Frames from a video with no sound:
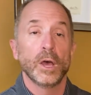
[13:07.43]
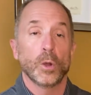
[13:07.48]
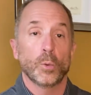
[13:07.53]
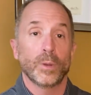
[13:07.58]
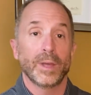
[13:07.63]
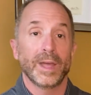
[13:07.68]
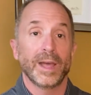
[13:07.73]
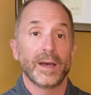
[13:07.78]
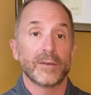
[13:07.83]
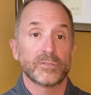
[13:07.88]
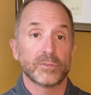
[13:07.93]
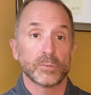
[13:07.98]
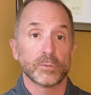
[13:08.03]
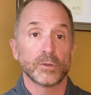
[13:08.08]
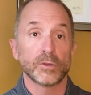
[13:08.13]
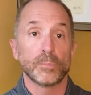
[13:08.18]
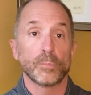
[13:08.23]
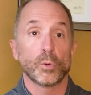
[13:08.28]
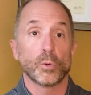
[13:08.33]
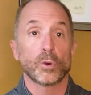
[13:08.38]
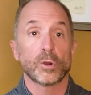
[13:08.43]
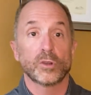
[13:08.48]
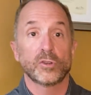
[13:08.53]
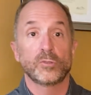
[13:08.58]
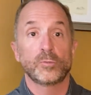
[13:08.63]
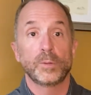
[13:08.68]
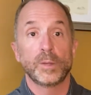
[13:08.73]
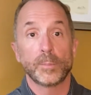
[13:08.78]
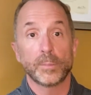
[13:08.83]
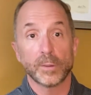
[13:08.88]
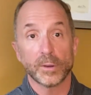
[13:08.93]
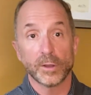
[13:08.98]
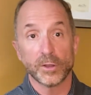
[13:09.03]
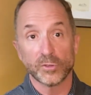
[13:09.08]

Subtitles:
We have some good mortgage people